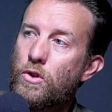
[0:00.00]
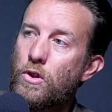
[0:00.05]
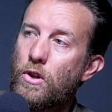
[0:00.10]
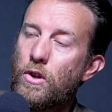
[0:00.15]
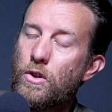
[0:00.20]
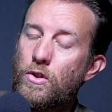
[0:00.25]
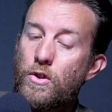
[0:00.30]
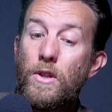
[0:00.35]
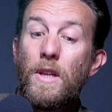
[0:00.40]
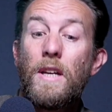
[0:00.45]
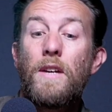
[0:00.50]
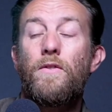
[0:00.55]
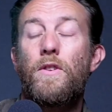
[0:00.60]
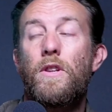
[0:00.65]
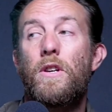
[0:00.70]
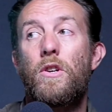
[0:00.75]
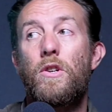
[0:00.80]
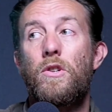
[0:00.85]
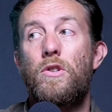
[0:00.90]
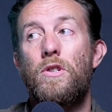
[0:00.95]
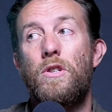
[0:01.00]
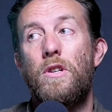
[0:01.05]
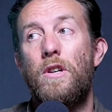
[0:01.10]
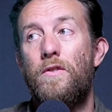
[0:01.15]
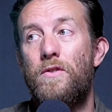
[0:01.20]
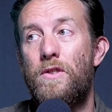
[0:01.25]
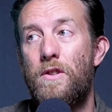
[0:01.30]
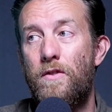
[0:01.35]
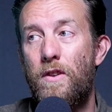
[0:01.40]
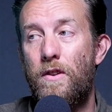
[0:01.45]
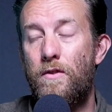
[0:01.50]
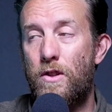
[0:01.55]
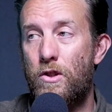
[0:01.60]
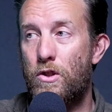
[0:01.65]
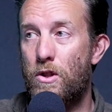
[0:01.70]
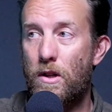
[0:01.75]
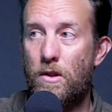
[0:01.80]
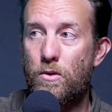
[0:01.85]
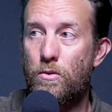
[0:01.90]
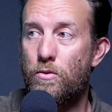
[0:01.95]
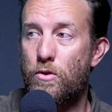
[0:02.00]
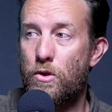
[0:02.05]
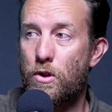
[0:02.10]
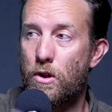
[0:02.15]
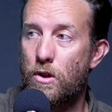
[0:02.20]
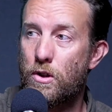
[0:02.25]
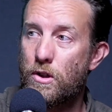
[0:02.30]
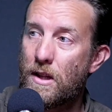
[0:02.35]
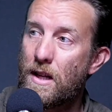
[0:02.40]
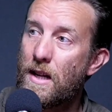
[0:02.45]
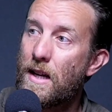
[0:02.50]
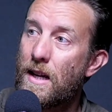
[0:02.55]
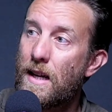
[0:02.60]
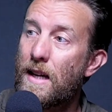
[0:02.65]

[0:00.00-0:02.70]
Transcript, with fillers: church, even the conservative evangelical church,